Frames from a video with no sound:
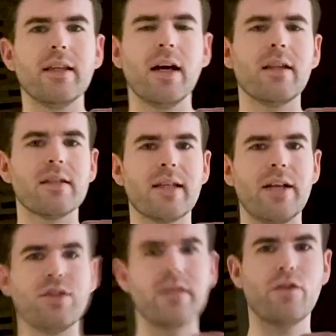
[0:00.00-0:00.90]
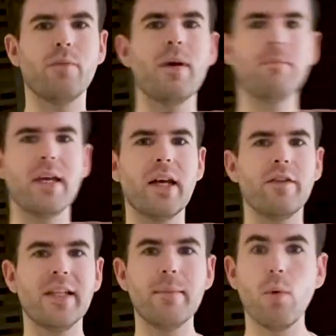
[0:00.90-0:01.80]
other stages, if you're a bit bigger and
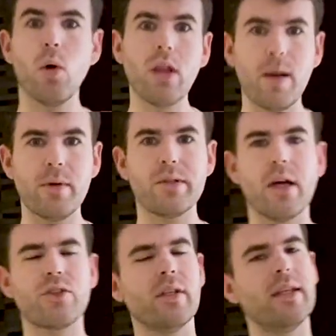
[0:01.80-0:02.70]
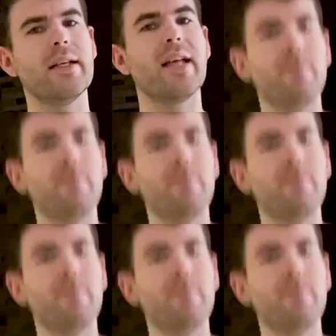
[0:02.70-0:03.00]
need more liposuction, then it can